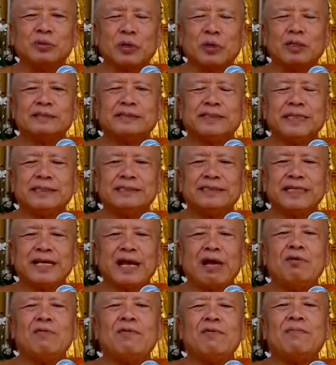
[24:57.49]
got sensing
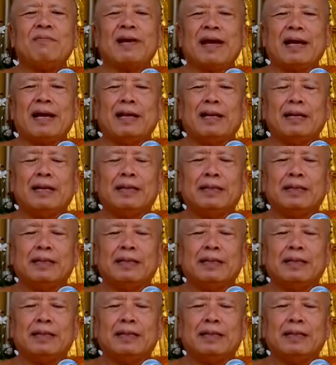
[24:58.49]
everywhere.